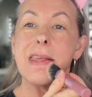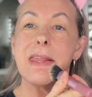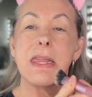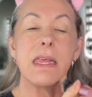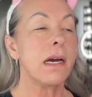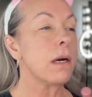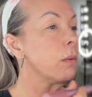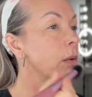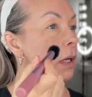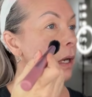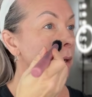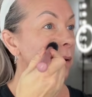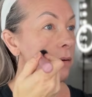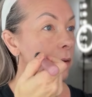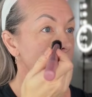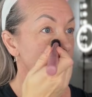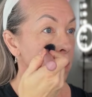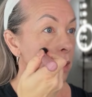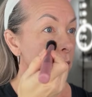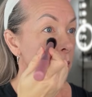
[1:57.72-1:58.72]
There we go.
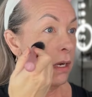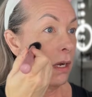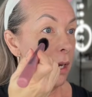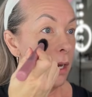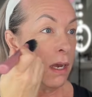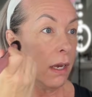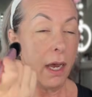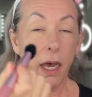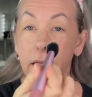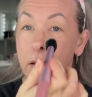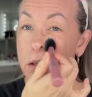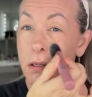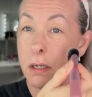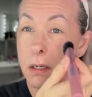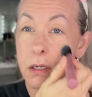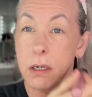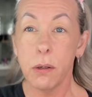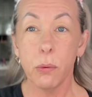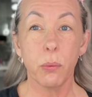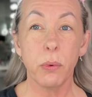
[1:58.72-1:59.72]
And
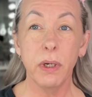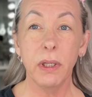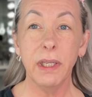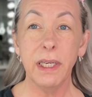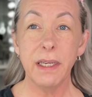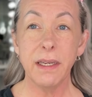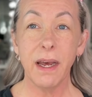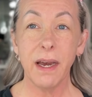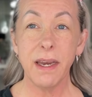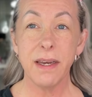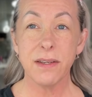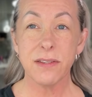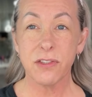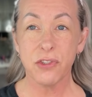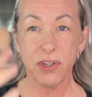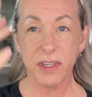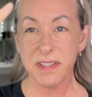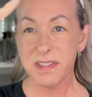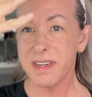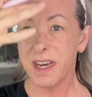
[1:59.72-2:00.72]
look, really nice,
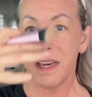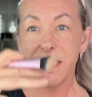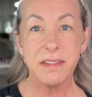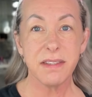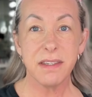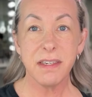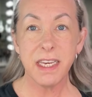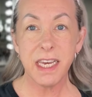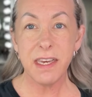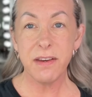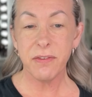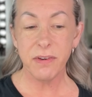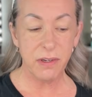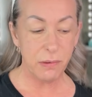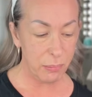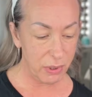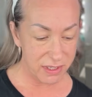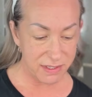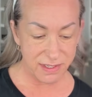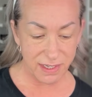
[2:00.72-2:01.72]
just nice and even,
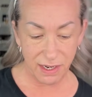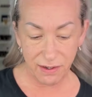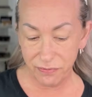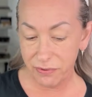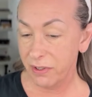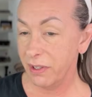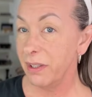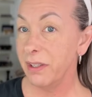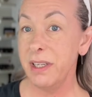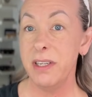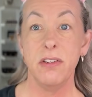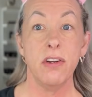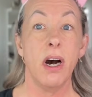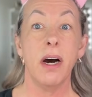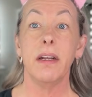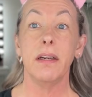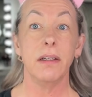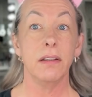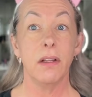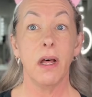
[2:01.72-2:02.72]
but definitely
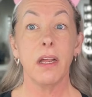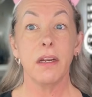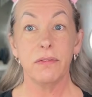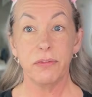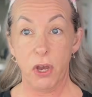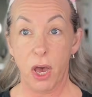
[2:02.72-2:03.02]
not a lot of